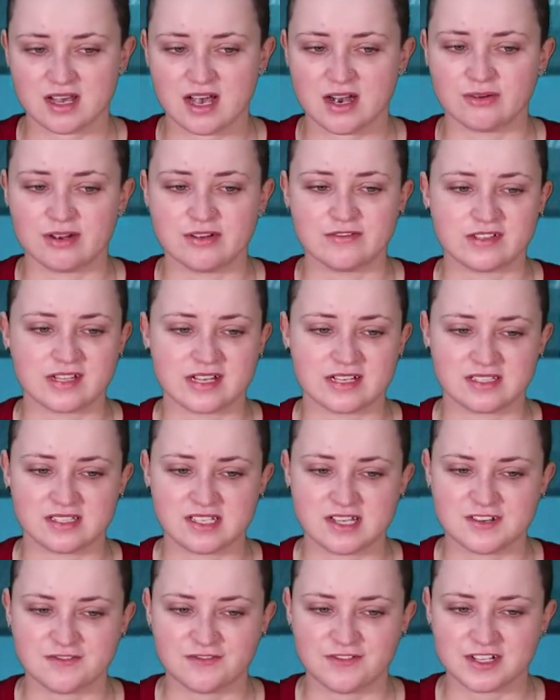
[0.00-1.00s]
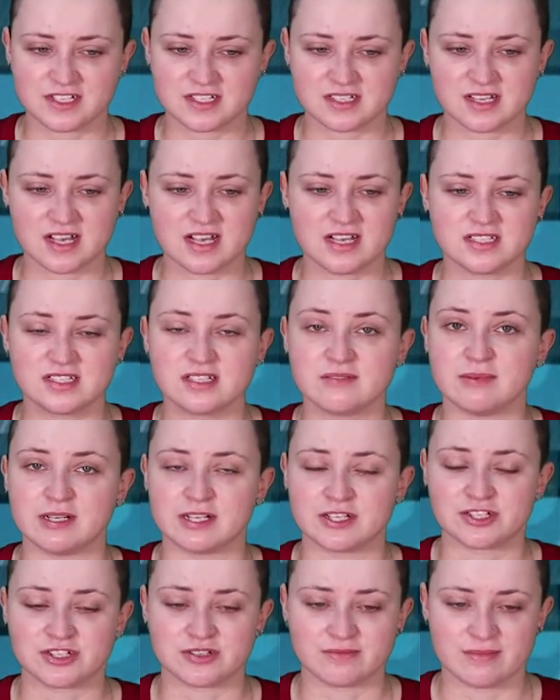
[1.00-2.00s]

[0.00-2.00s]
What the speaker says: however they see fit has diminished